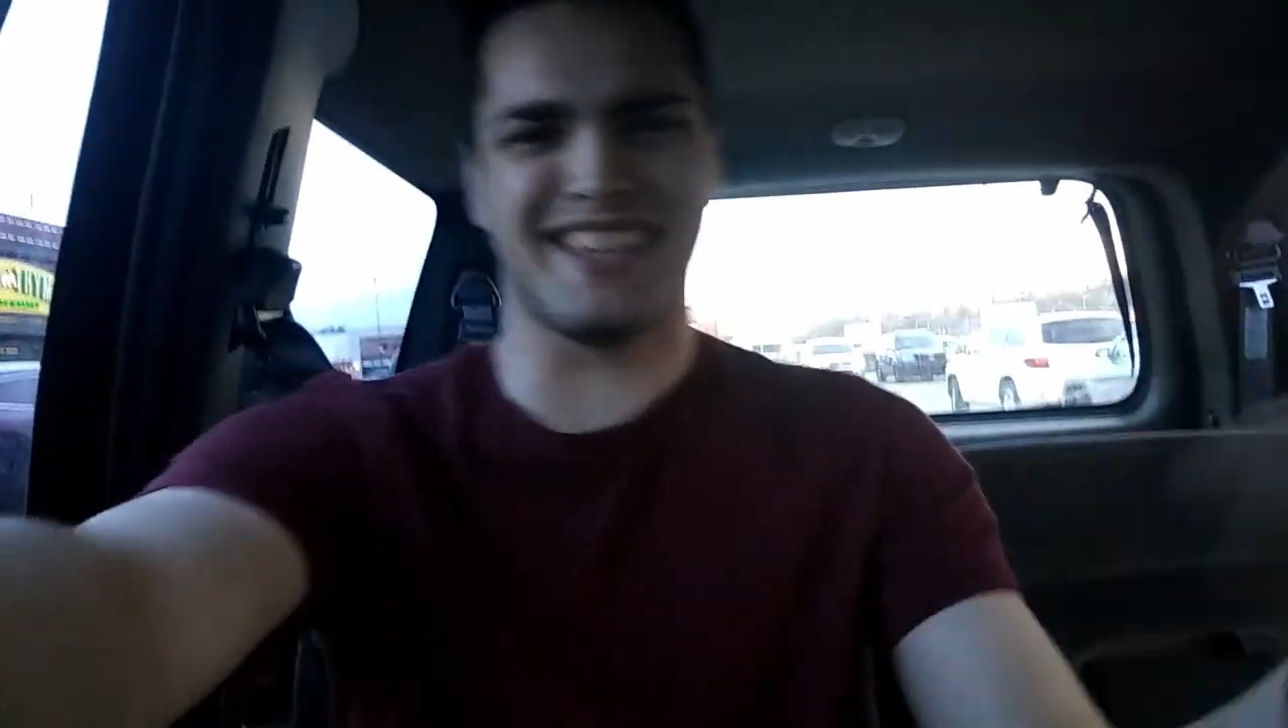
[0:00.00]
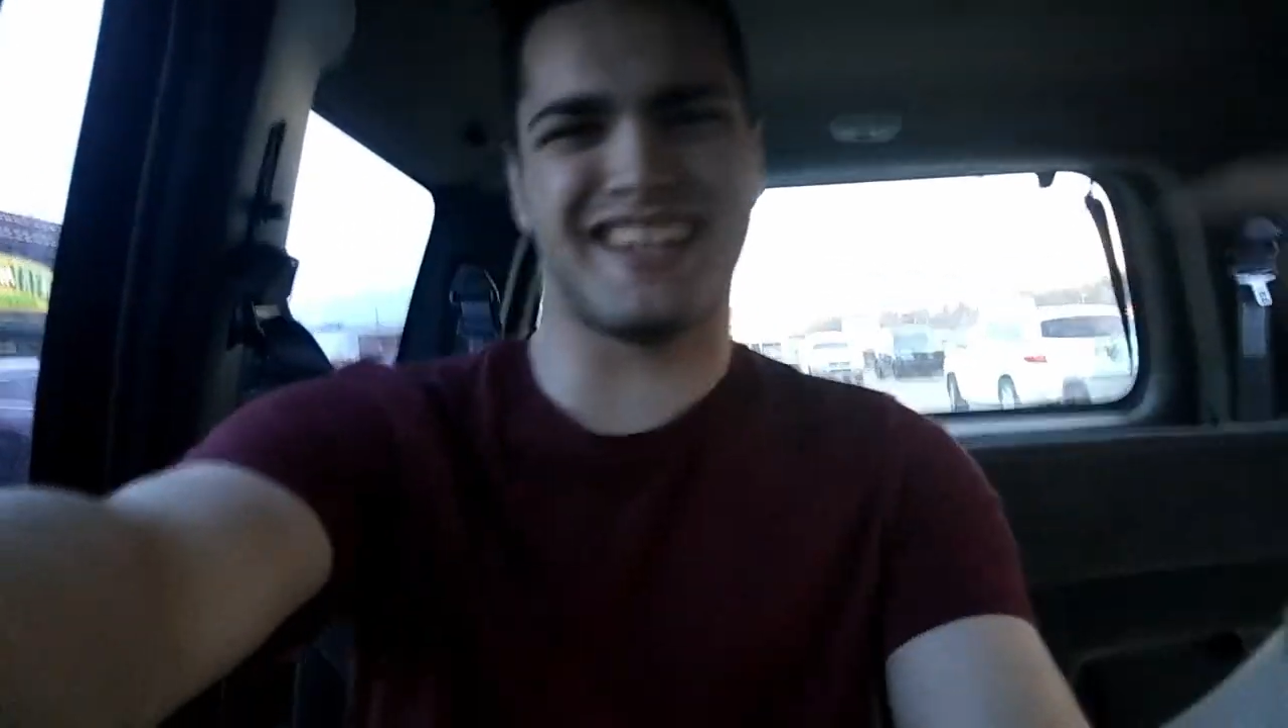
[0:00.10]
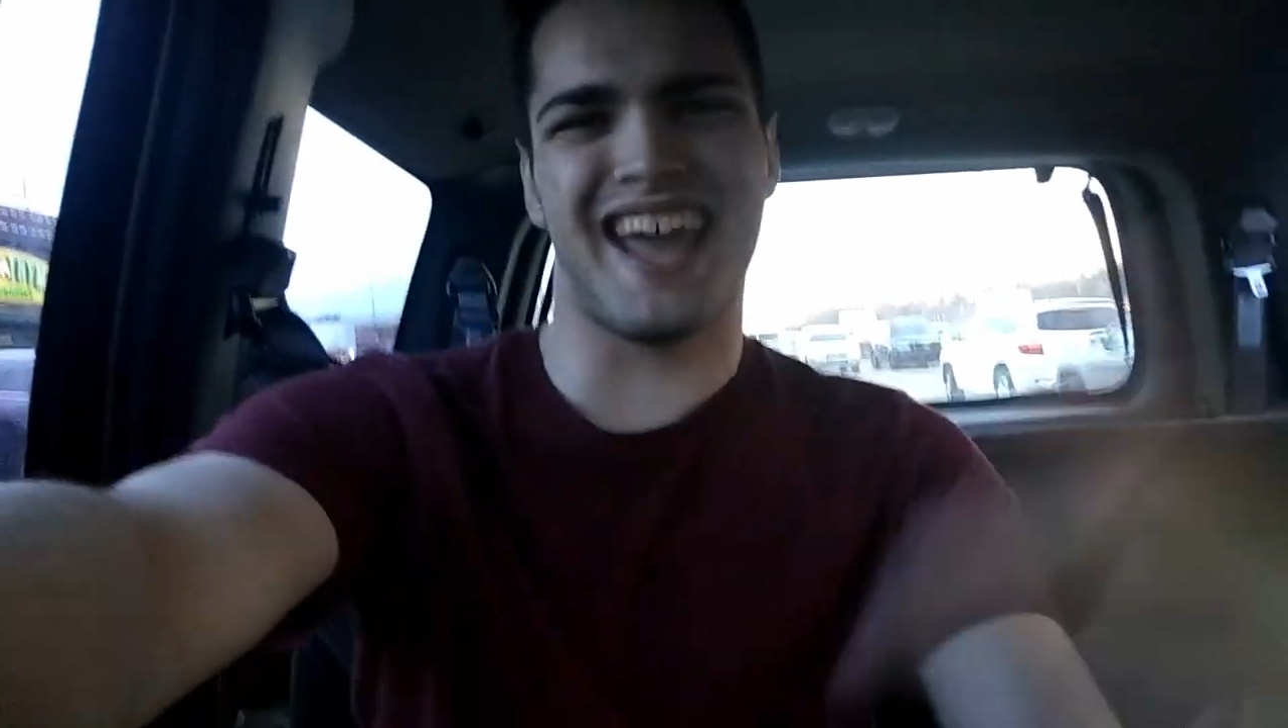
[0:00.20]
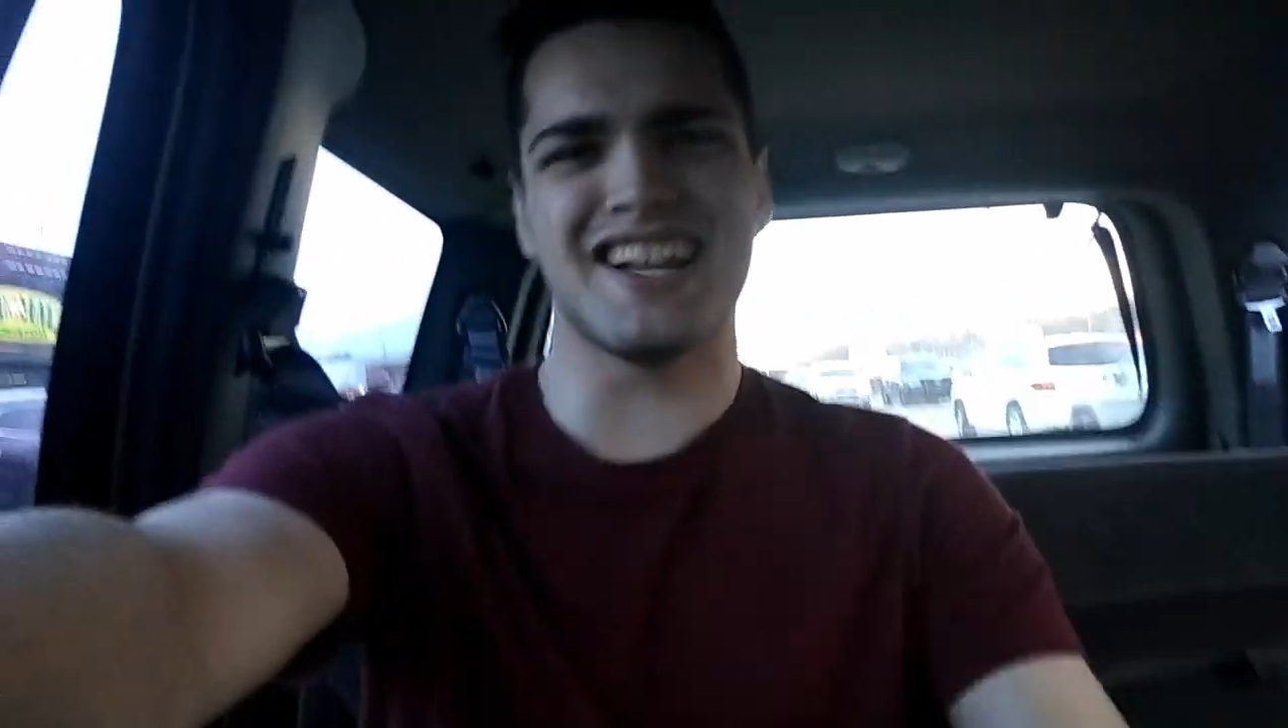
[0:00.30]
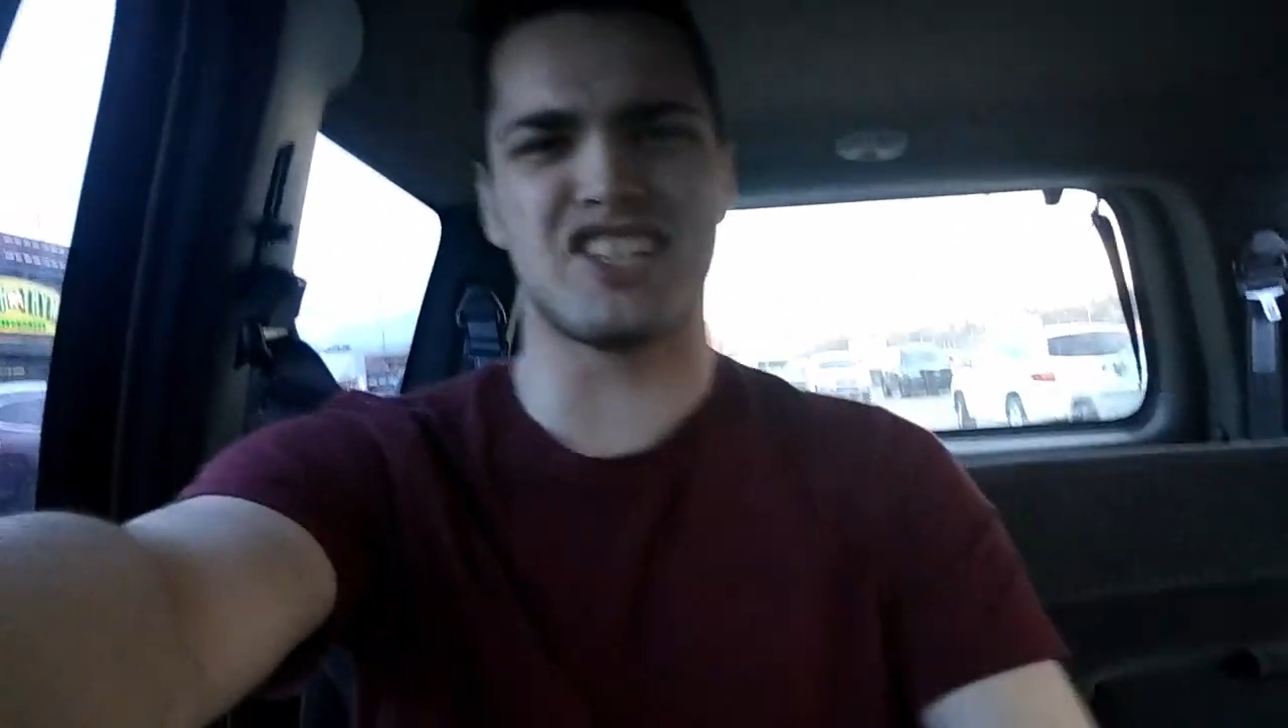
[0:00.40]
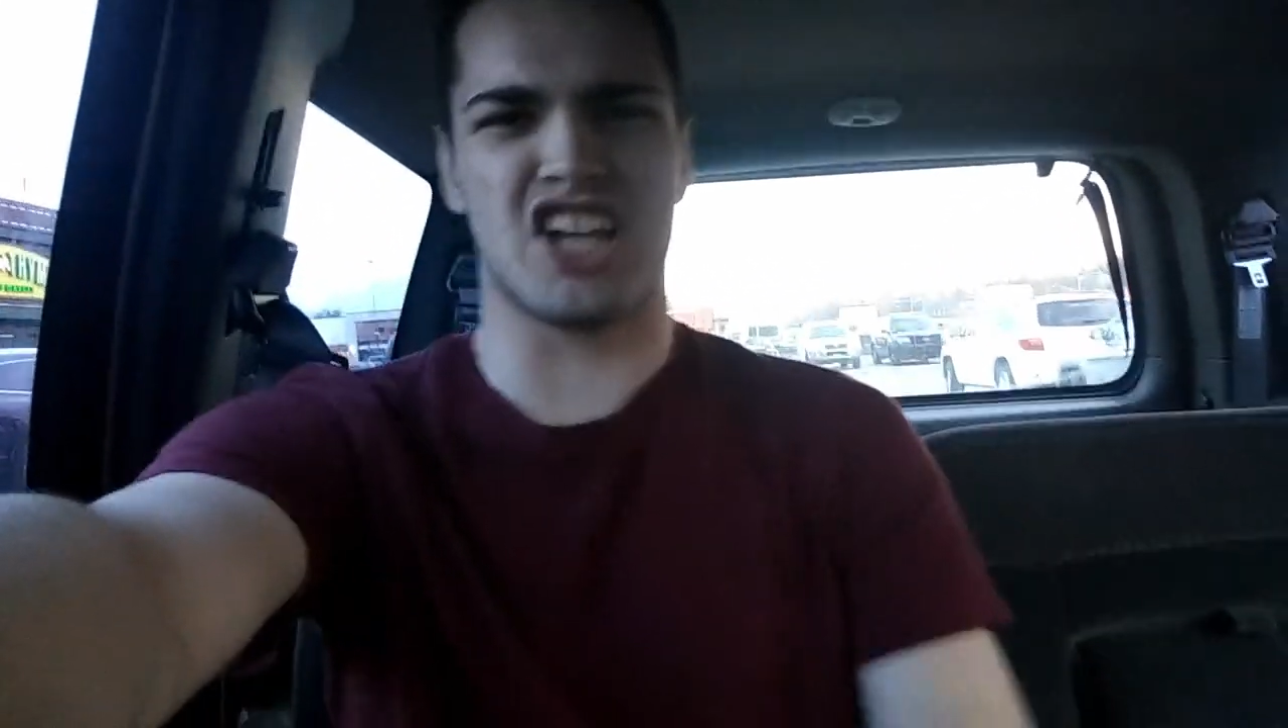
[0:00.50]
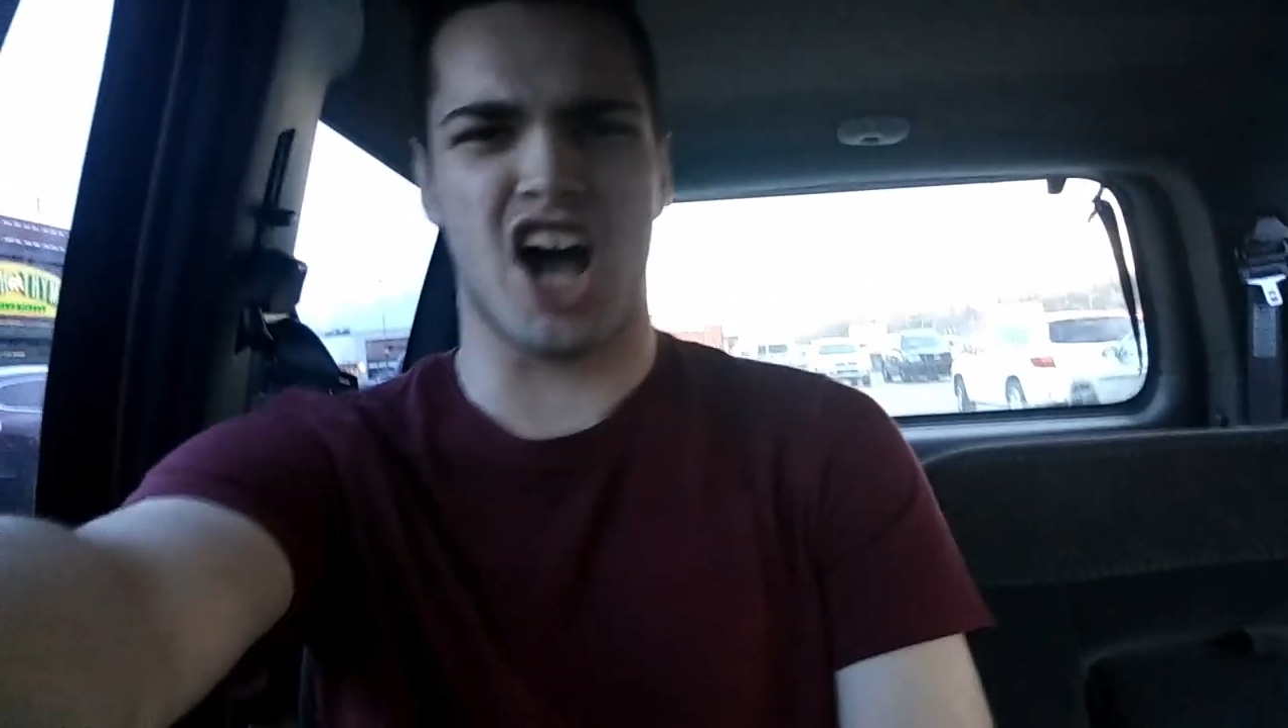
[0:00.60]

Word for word: to catch